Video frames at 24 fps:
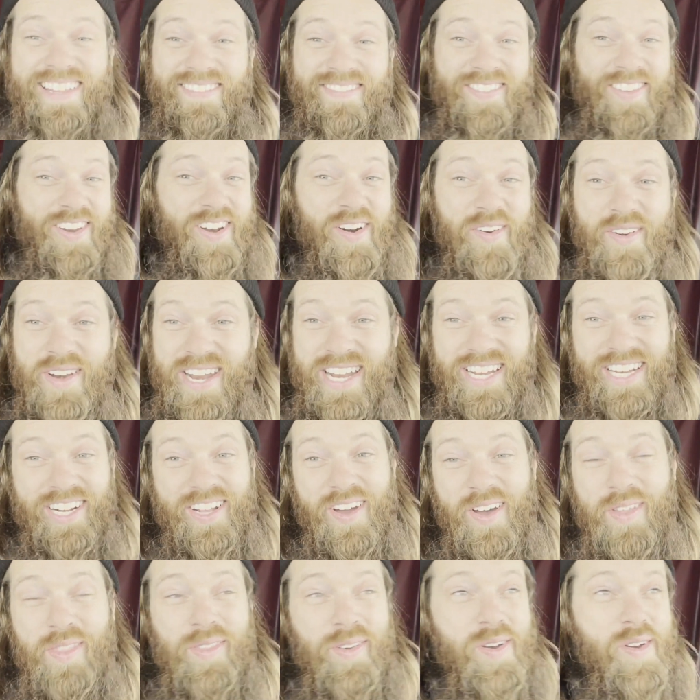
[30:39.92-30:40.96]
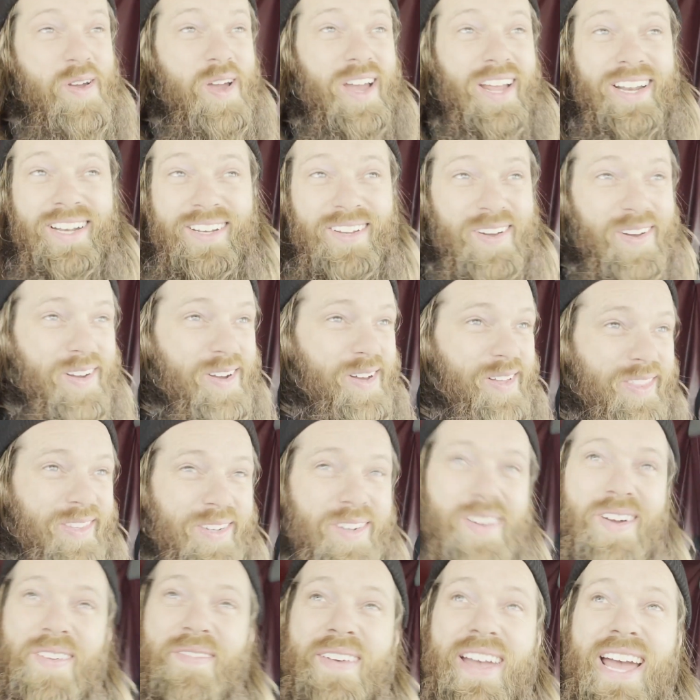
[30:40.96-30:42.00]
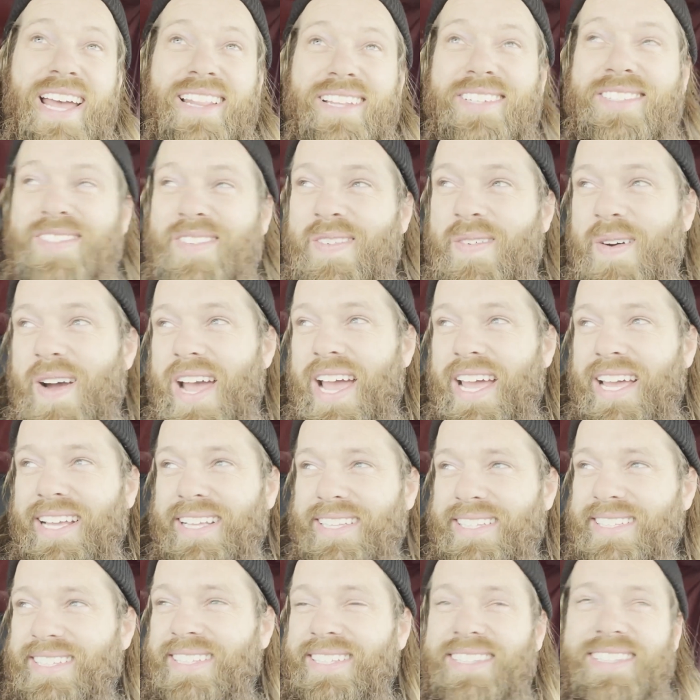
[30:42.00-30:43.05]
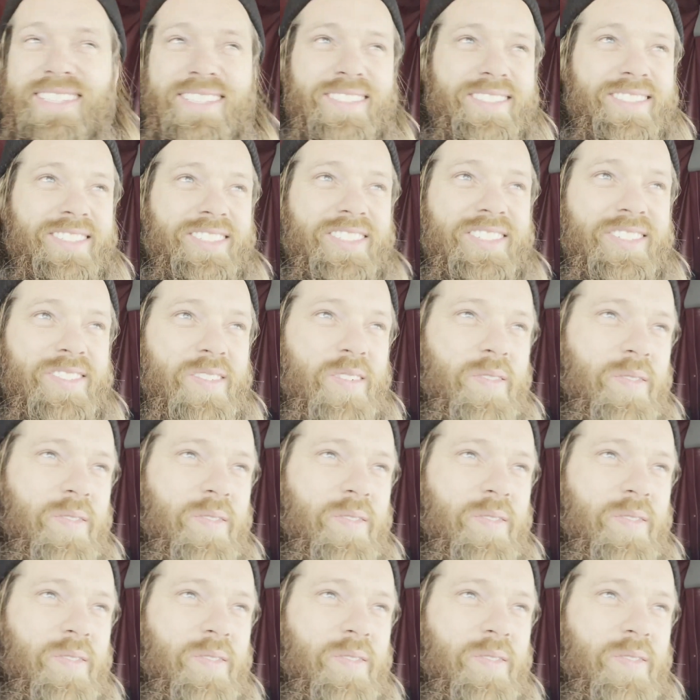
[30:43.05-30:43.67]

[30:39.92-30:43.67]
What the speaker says: if you don't need to go through it, don't go through it, man. There's no way. There's just no